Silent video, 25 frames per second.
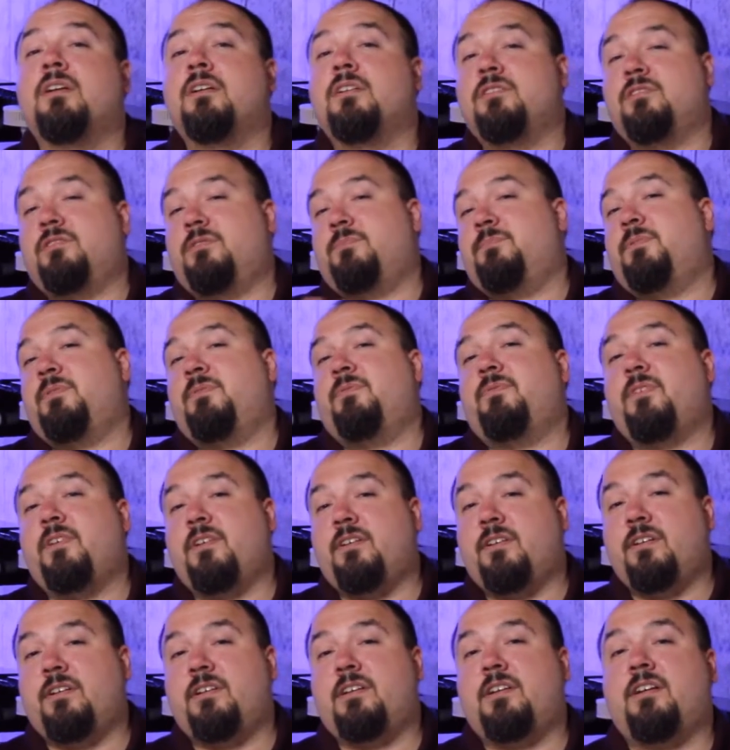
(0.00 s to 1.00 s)
So be
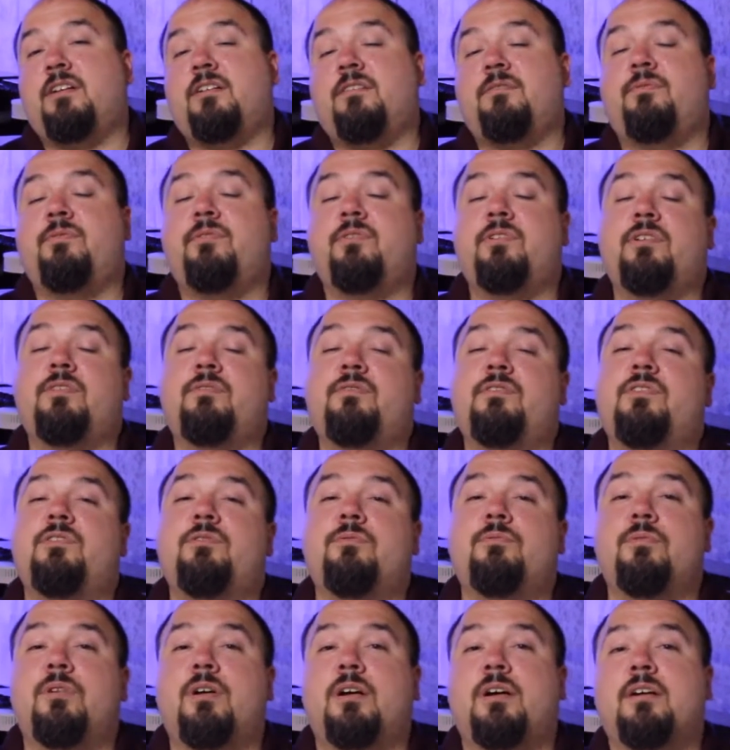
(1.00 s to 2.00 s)
very careful if
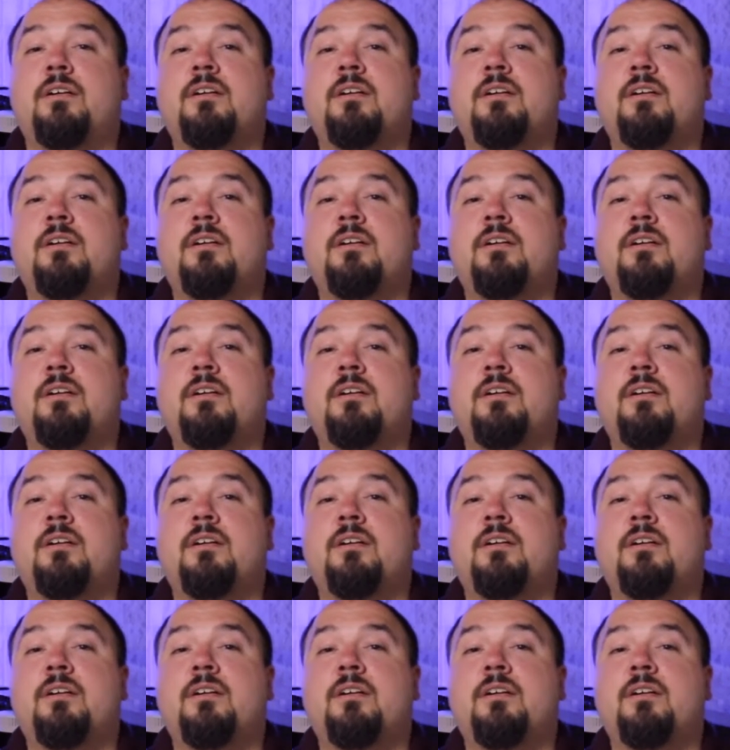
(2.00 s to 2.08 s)
you